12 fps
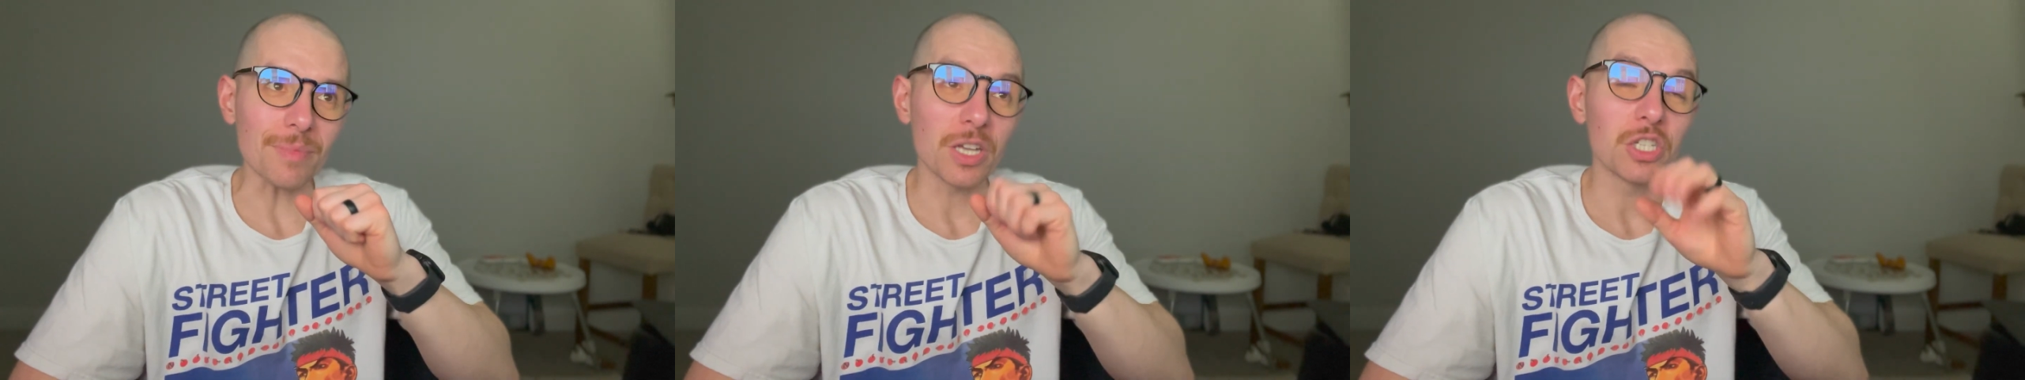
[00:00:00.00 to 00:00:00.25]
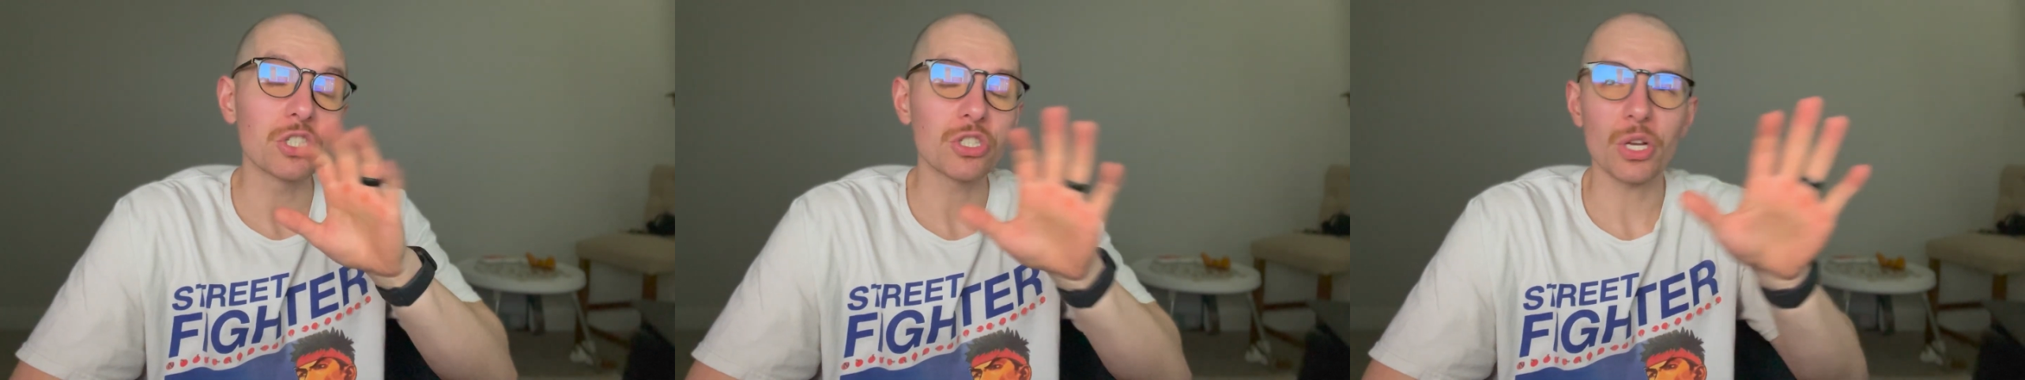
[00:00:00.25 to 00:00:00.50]

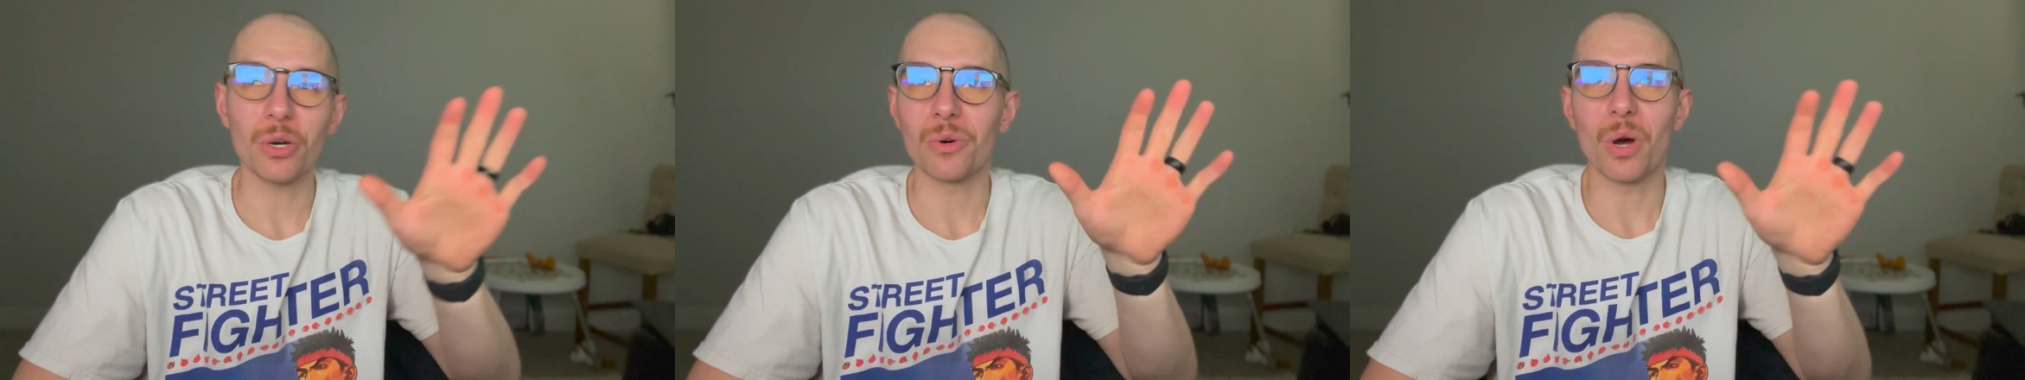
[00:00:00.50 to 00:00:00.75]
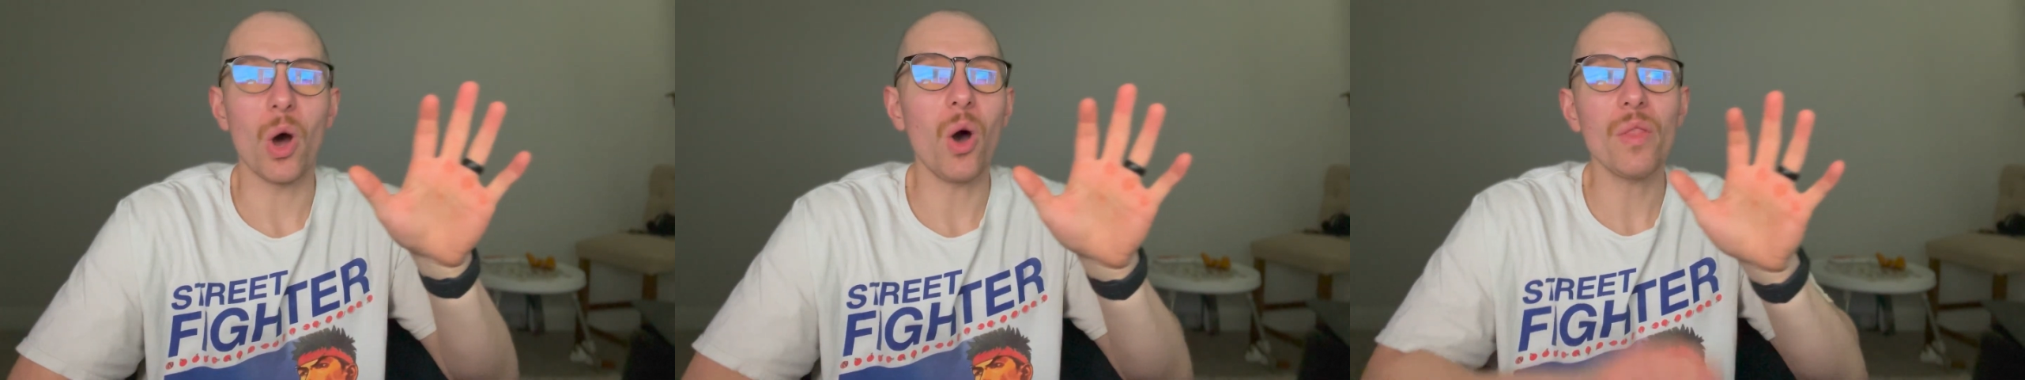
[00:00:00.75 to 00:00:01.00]

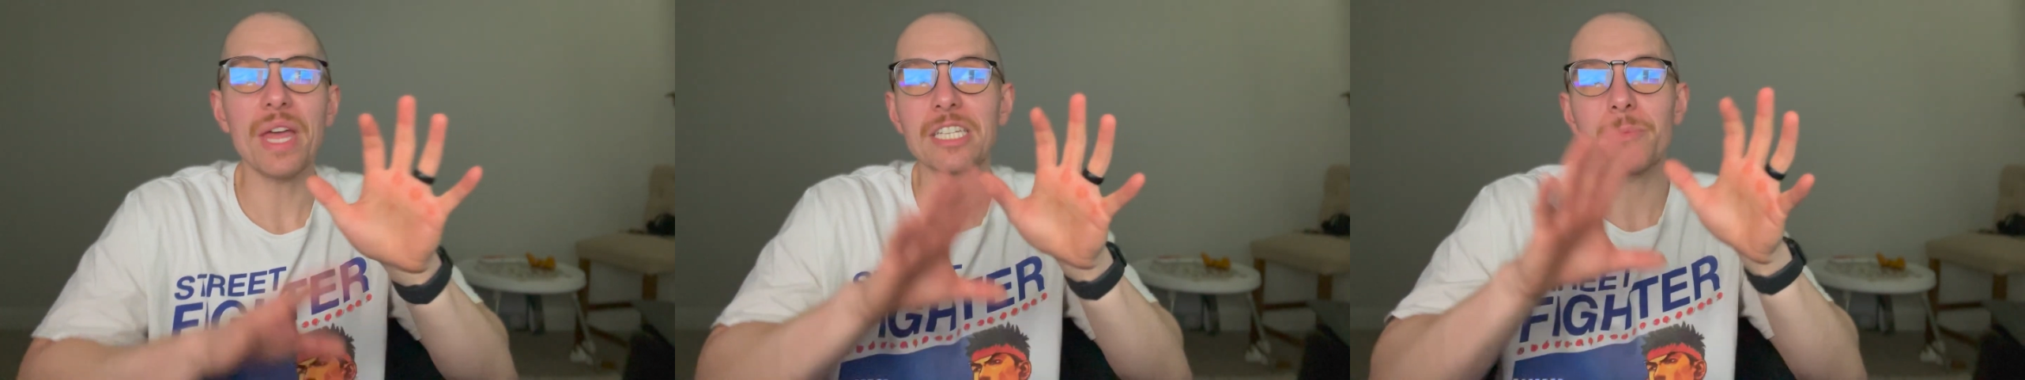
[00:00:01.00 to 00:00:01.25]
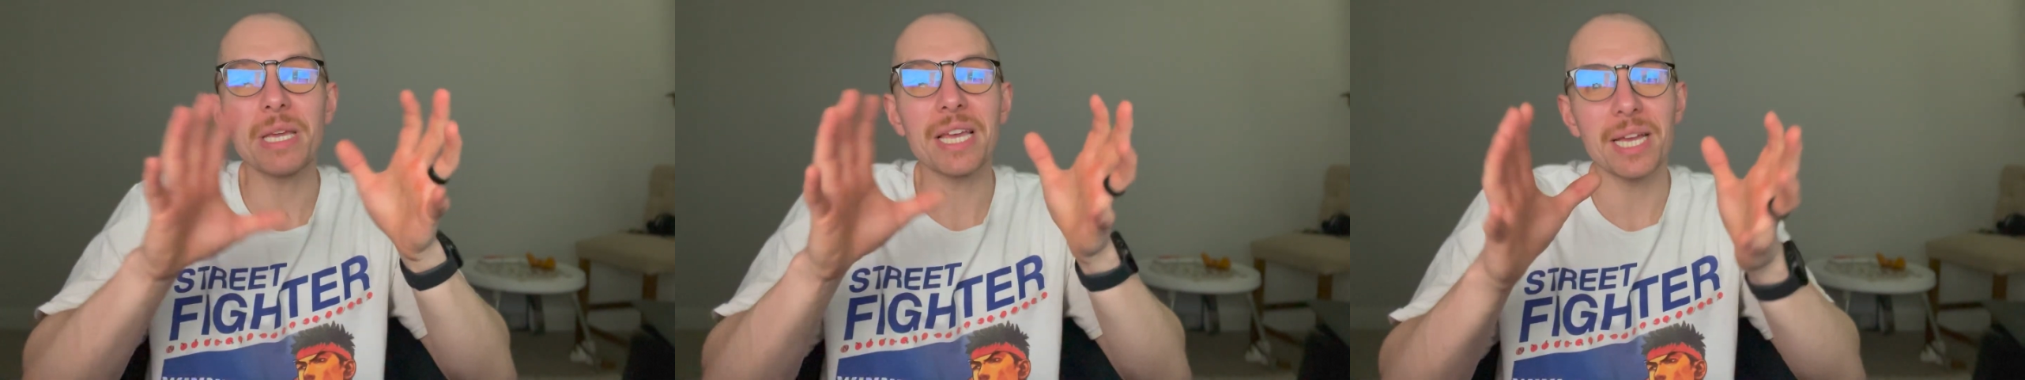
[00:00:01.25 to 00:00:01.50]
So all that
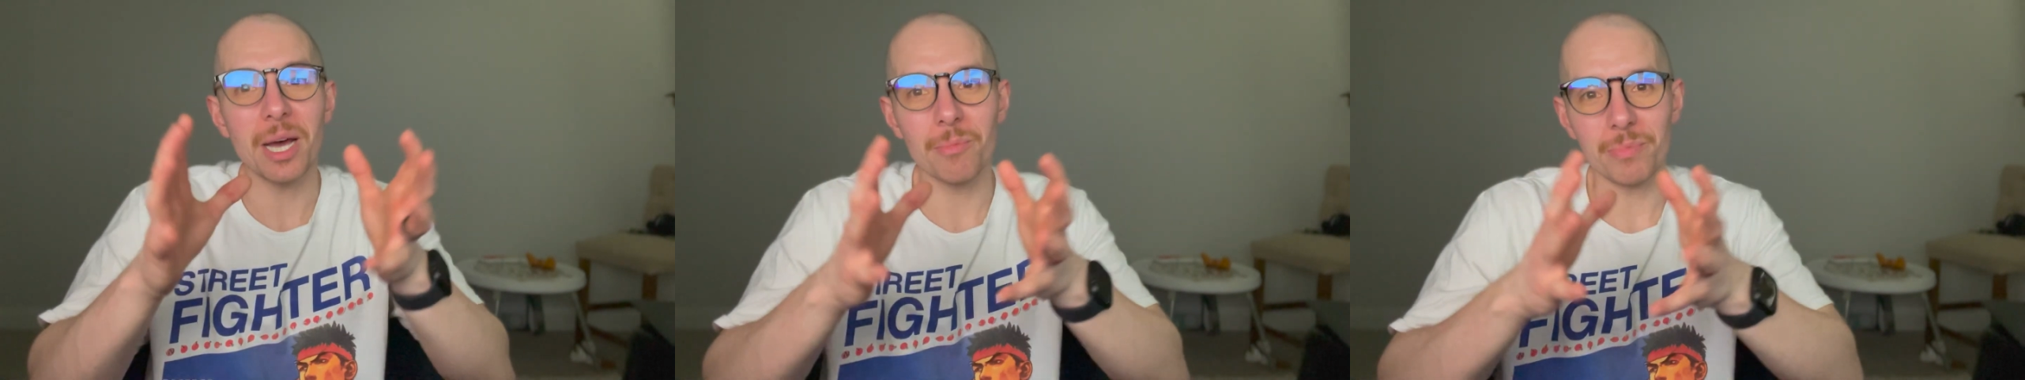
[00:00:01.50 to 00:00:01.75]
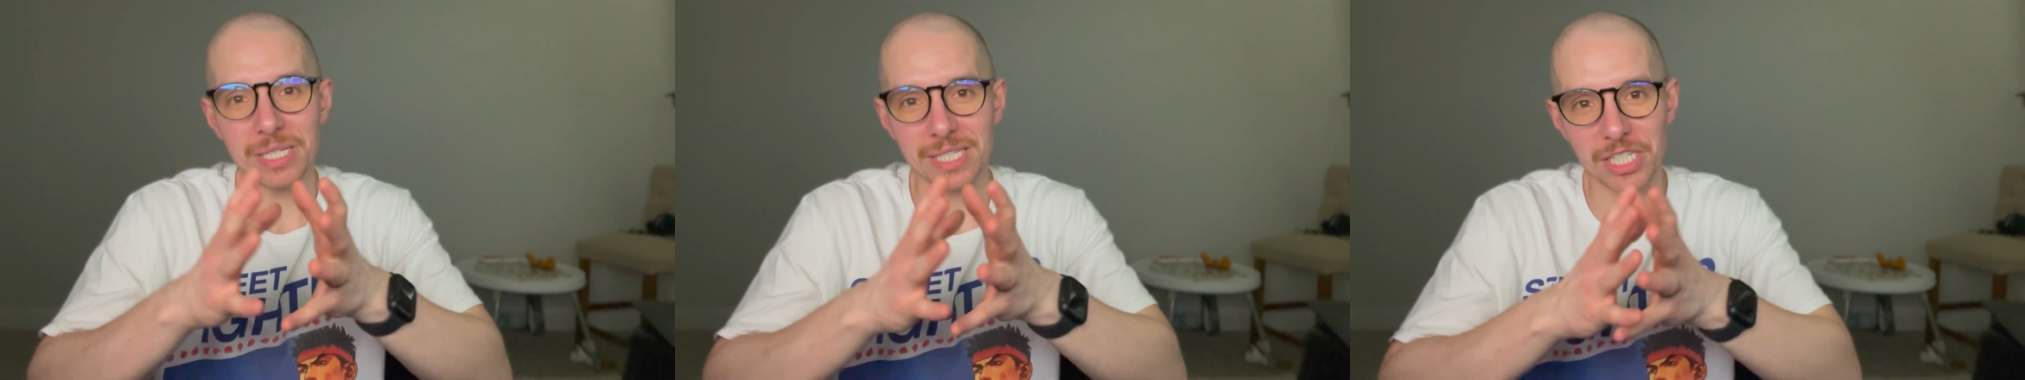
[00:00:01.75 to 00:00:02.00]
to be encompassed